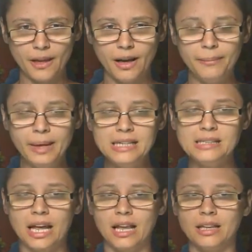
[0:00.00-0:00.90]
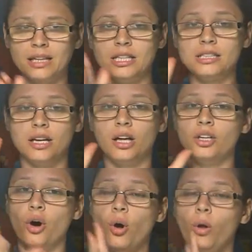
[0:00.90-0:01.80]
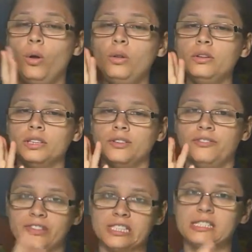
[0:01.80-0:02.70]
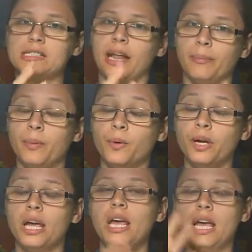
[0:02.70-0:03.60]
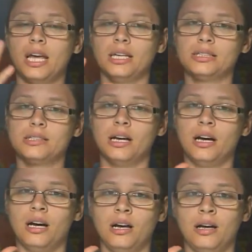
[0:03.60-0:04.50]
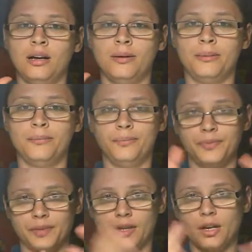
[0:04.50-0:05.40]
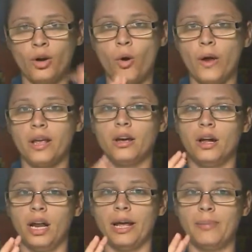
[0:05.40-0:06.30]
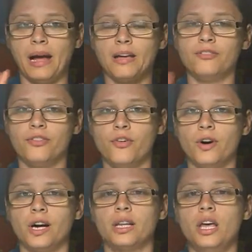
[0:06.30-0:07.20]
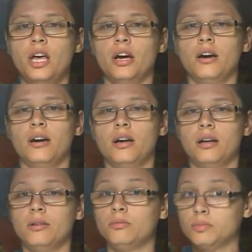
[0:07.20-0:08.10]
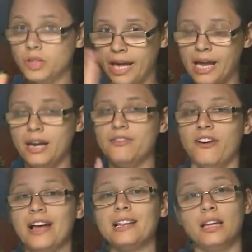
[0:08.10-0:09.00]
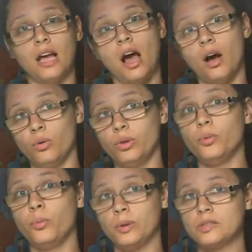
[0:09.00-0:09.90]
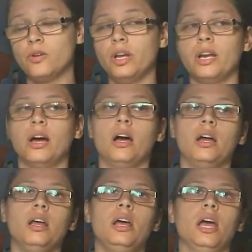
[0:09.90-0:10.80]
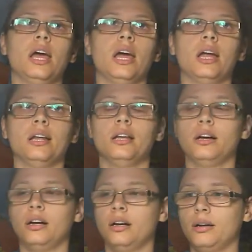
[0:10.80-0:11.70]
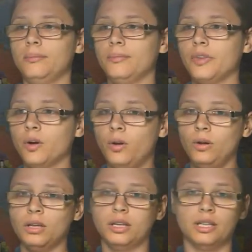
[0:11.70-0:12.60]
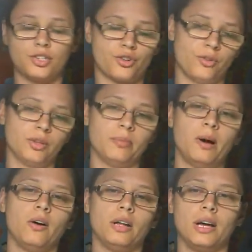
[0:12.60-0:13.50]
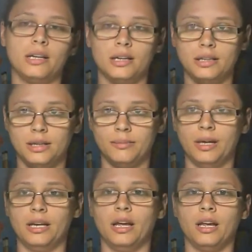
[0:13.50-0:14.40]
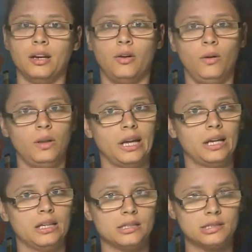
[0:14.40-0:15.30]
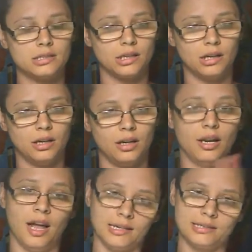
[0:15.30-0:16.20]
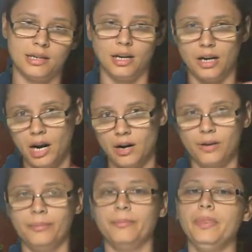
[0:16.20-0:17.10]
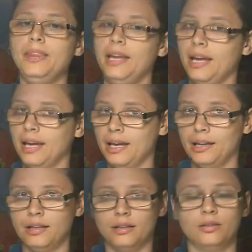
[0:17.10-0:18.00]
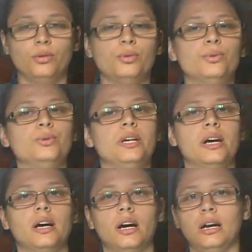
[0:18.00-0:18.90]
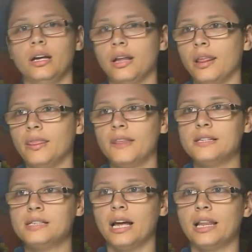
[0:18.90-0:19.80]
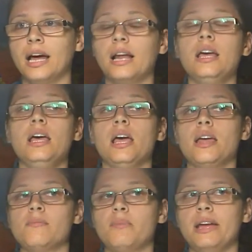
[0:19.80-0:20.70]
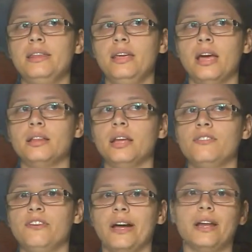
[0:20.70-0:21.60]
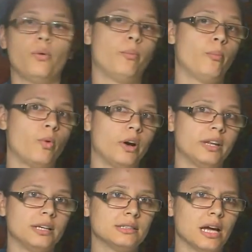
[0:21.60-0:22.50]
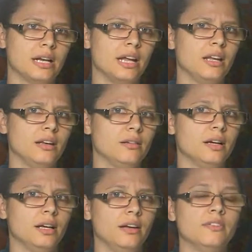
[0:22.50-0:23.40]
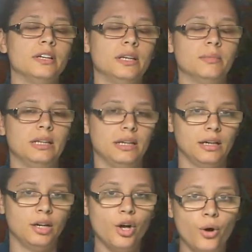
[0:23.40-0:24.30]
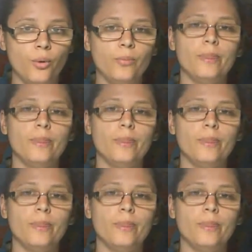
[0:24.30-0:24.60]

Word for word: I mean, like, the, the whole first, like, book, it's um, going, like, back and forth, uh, Katy finding out what's going on, and um, all the truth about uh, Daemon, and all like this uh, Luxen and Arum, and uh, who they are and things like that. And by the end they find out more things that they uh, even Daemon didn't know.